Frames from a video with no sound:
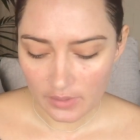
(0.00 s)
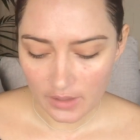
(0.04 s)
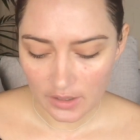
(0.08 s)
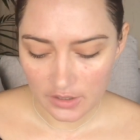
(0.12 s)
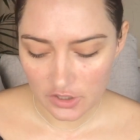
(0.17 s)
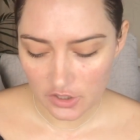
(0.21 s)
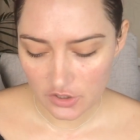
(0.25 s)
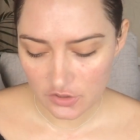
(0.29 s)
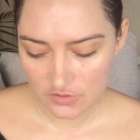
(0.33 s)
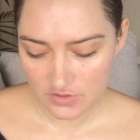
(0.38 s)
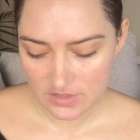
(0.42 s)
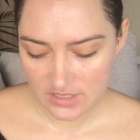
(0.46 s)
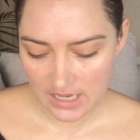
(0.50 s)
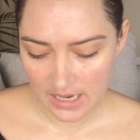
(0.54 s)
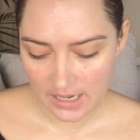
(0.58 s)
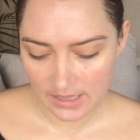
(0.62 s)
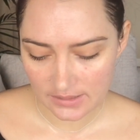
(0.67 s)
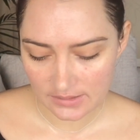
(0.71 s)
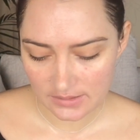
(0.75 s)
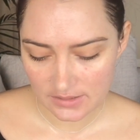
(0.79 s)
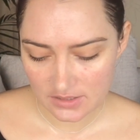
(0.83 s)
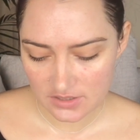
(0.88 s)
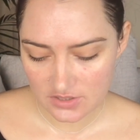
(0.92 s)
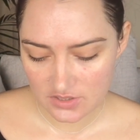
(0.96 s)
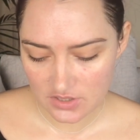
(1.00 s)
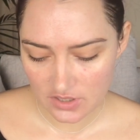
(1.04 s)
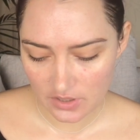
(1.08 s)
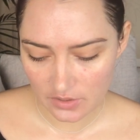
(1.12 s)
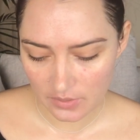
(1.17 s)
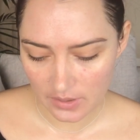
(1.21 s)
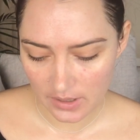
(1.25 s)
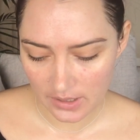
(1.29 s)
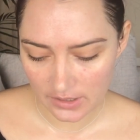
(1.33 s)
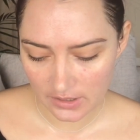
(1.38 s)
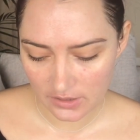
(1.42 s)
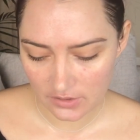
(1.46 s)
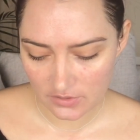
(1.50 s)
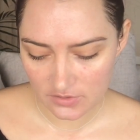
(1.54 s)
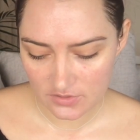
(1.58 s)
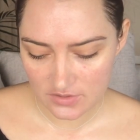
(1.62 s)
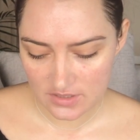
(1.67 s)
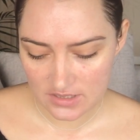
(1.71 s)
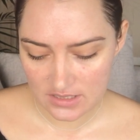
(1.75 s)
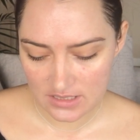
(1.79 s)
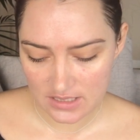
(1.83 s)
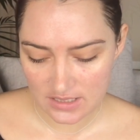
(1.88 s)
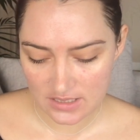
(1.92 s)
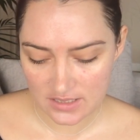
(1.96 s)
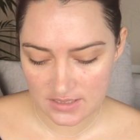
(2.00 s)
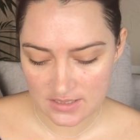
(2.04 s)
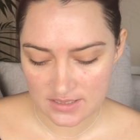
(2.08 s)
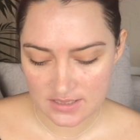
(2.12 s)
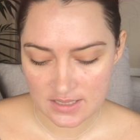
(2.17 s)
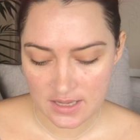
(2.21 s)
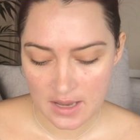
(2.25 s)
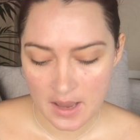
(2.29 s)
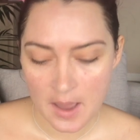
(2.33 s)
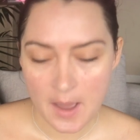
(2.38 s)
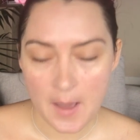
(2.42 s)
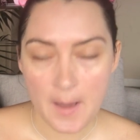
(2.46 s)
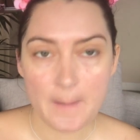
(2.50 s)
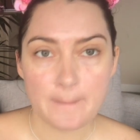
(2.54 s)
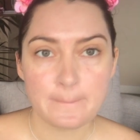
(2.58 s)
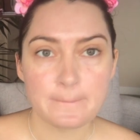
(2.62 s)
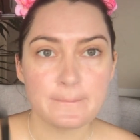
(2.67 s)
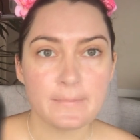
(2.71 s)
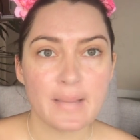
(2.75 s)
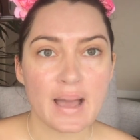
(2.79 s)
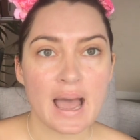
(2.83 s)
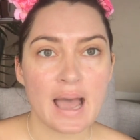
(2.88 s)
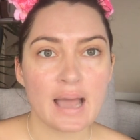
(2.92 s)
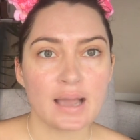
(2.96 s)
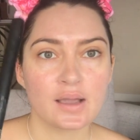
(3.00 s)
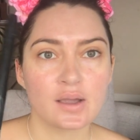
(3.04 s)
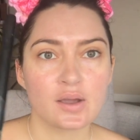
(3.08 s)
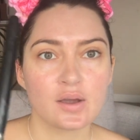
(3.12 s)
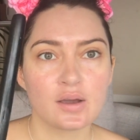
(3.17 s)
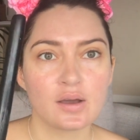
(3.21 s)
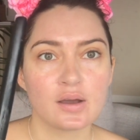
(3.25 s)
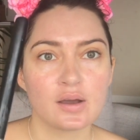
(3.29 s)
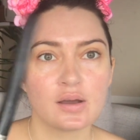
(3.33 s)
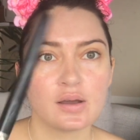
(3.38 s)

I use that. So I use this MAC